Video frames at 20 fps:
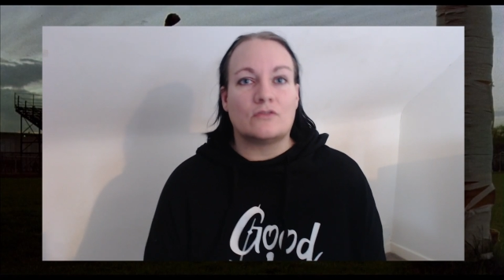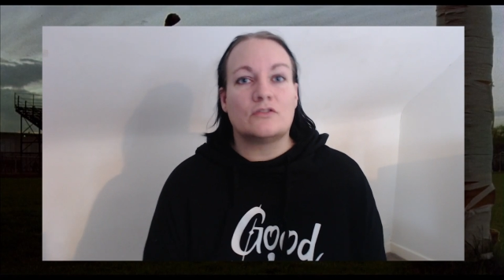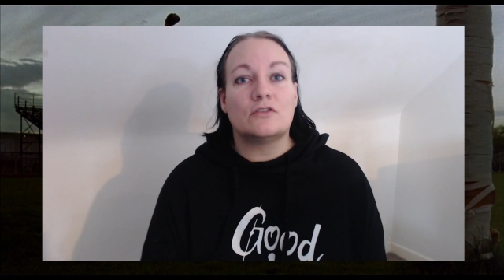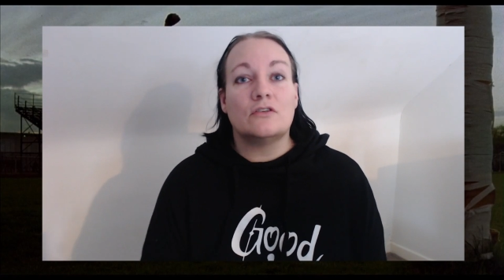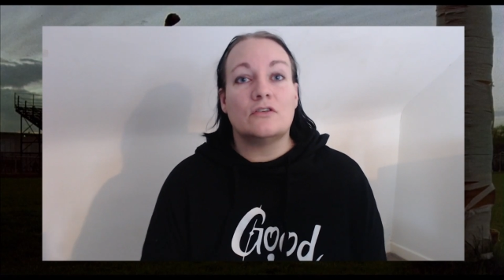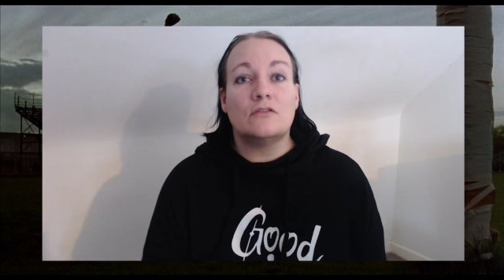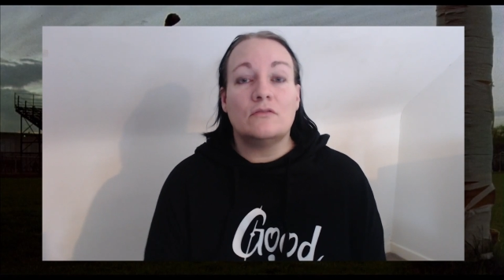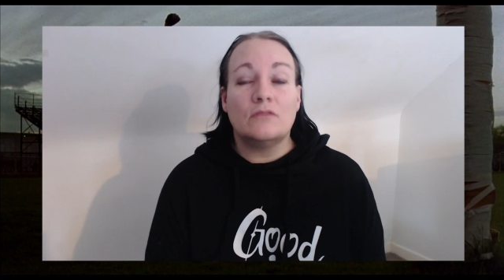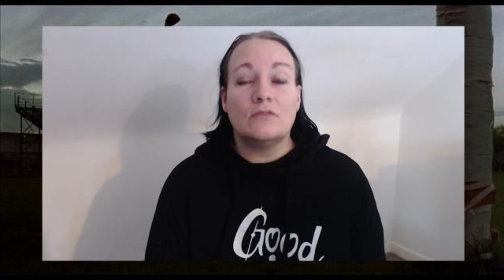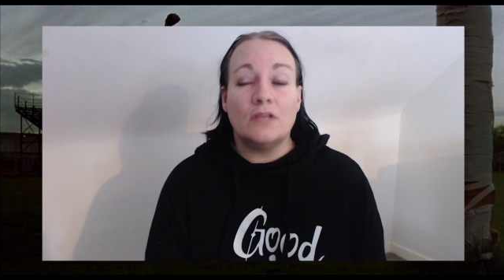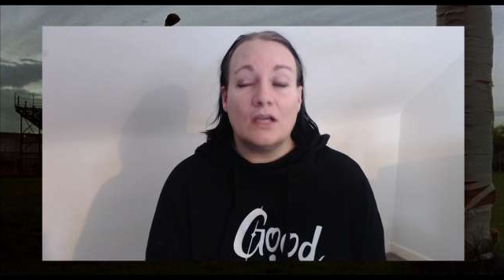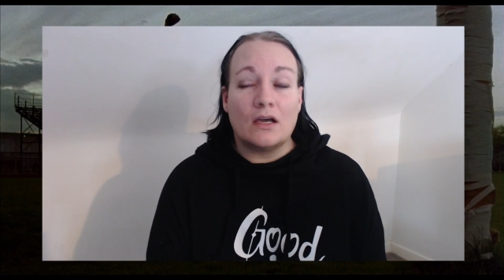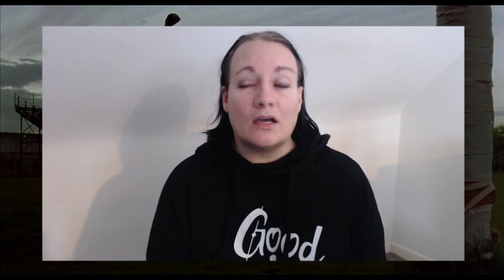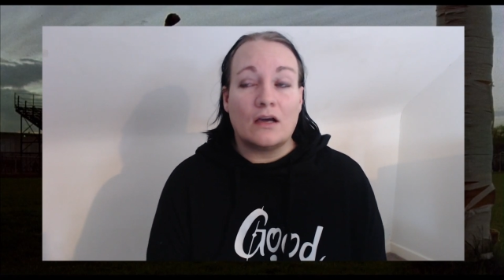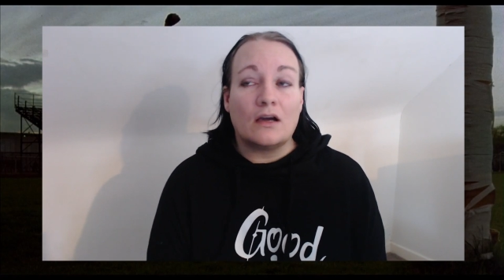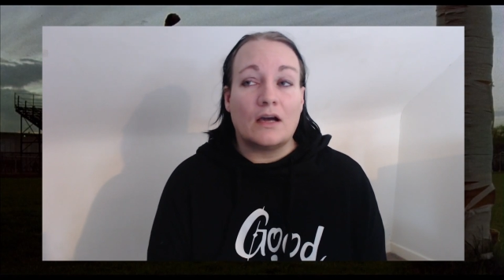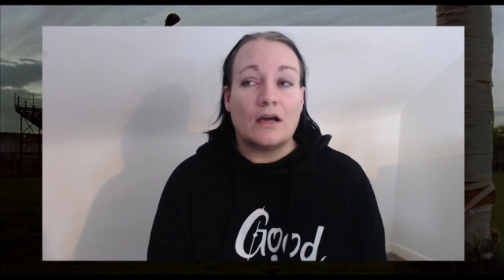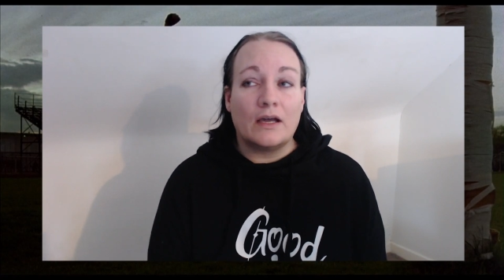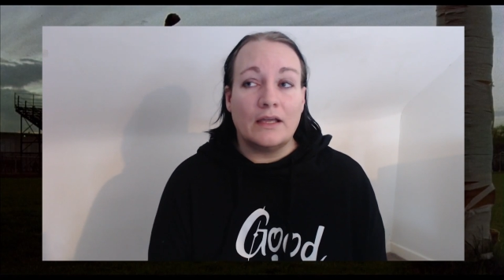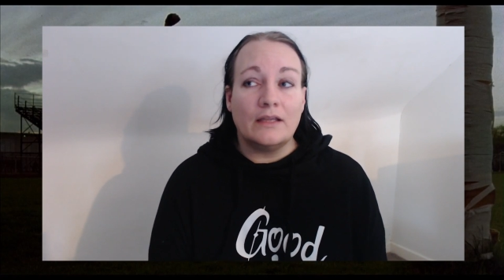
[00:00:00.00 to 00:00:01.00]
So yeah,
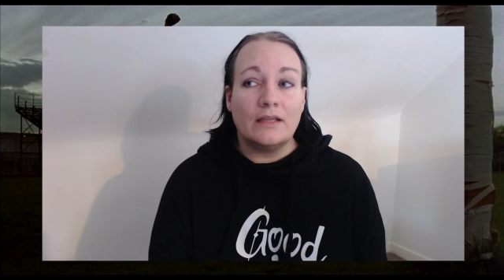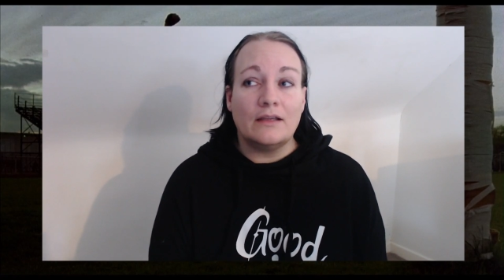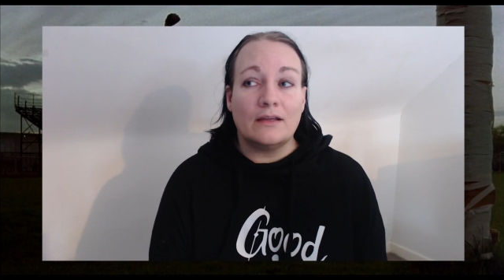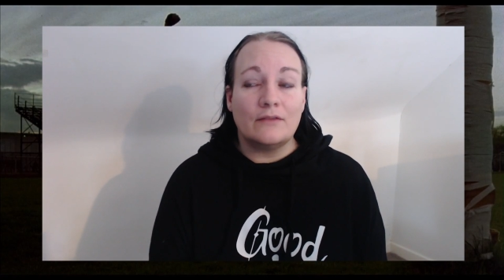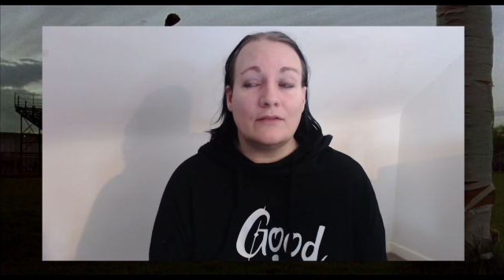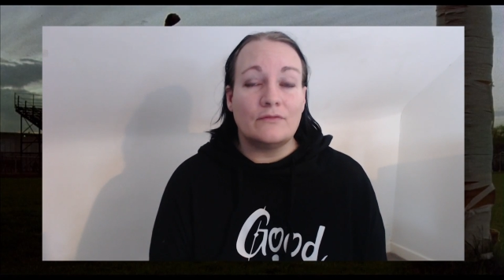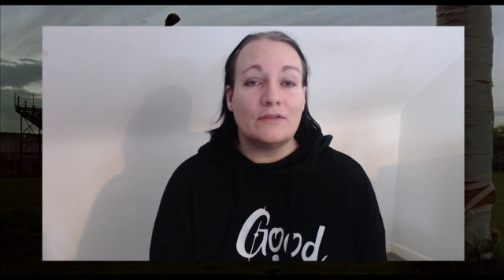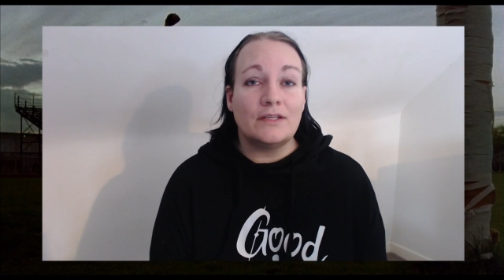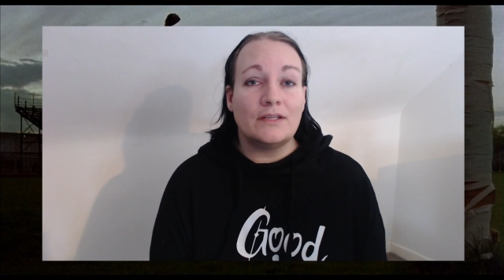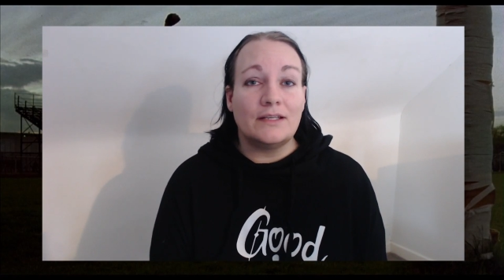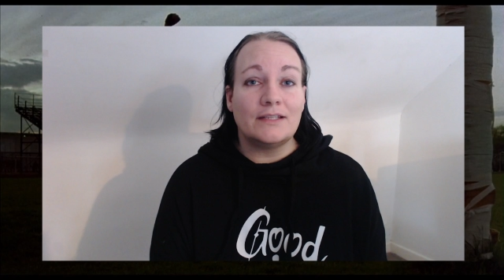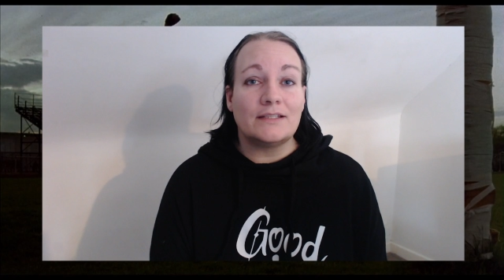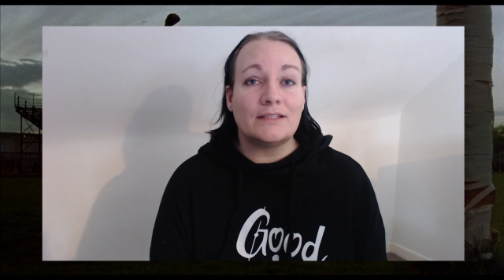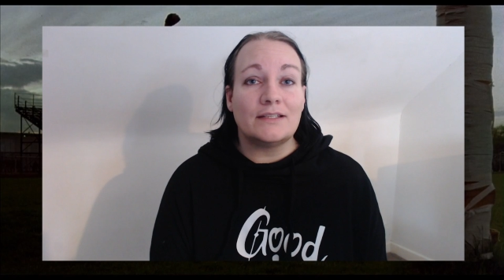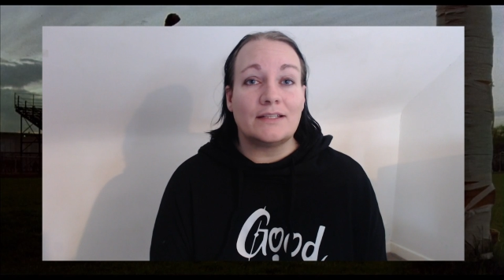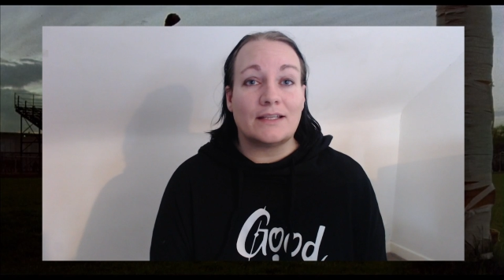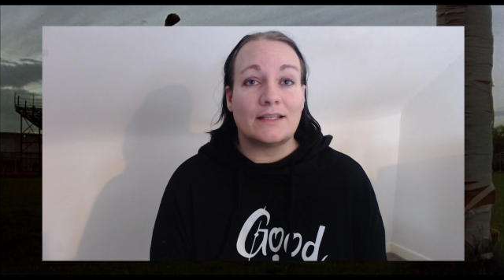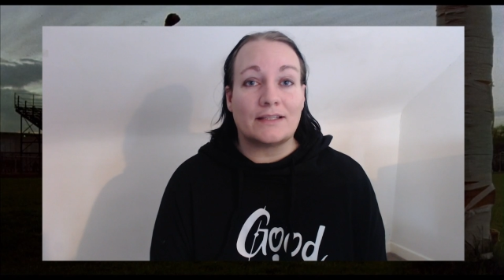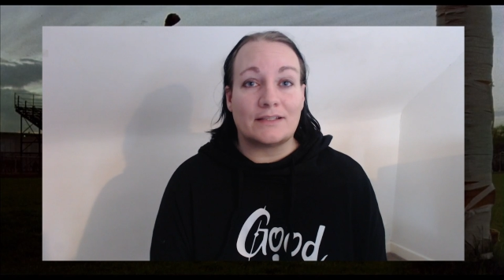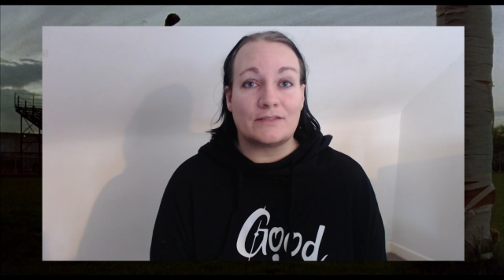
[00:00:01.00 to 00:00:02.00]
I really did
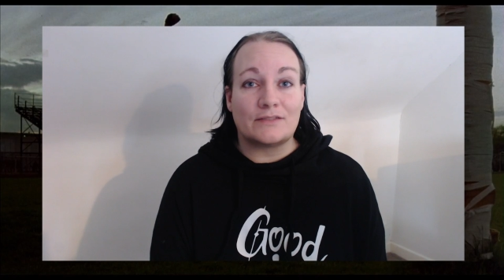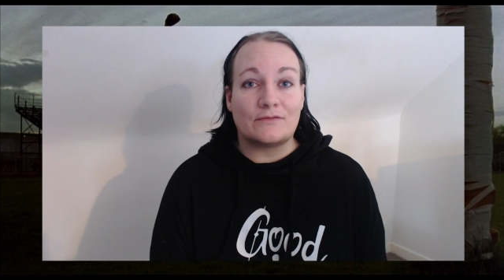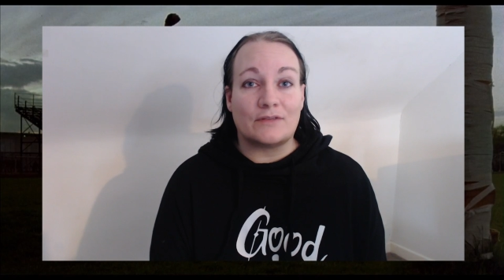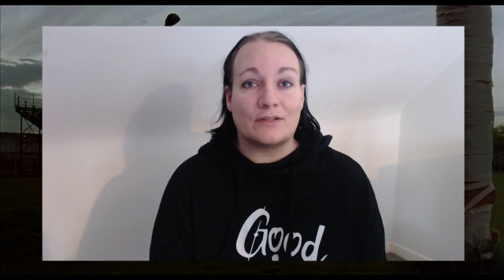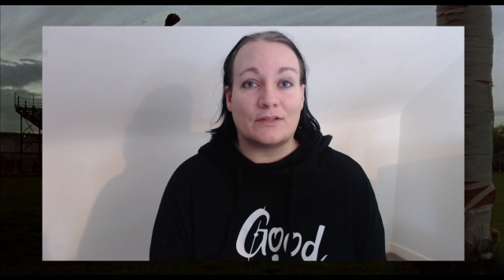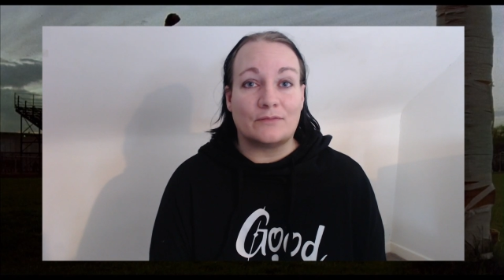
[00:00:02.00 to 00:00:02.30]
like this film.